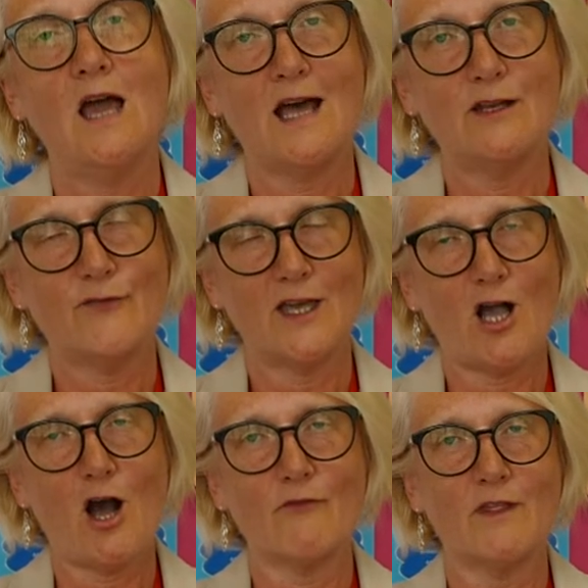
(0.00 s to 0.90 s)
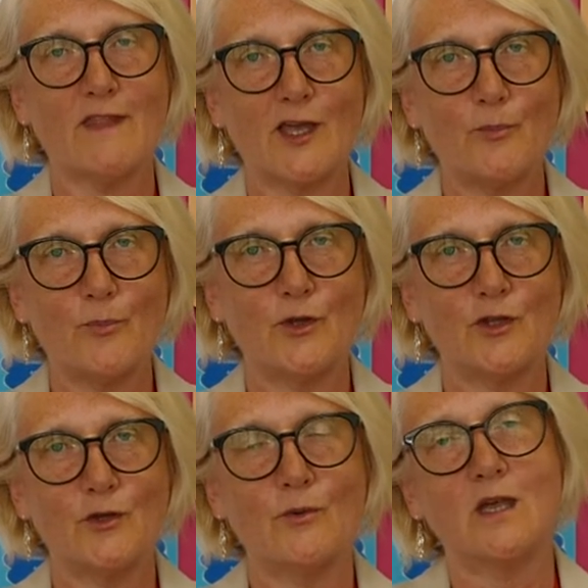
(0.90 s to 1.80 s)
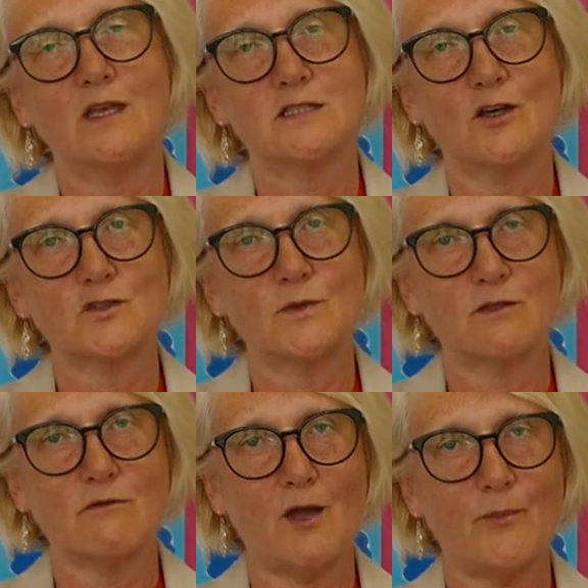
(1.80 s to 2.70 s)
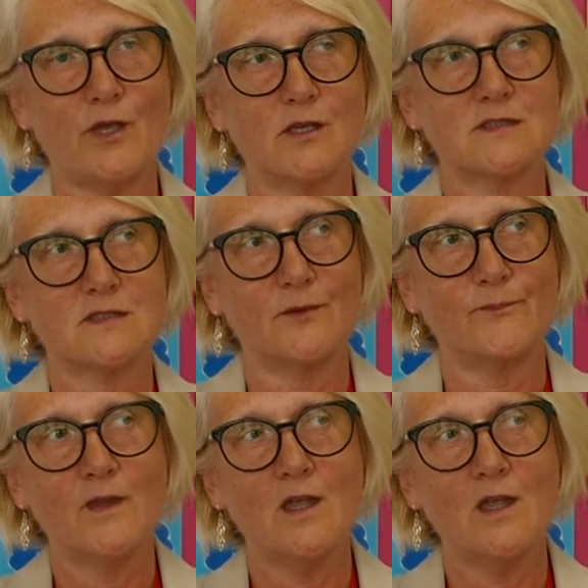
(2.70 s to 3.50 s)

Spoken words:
and if they can't then they can put you in touch with the right person.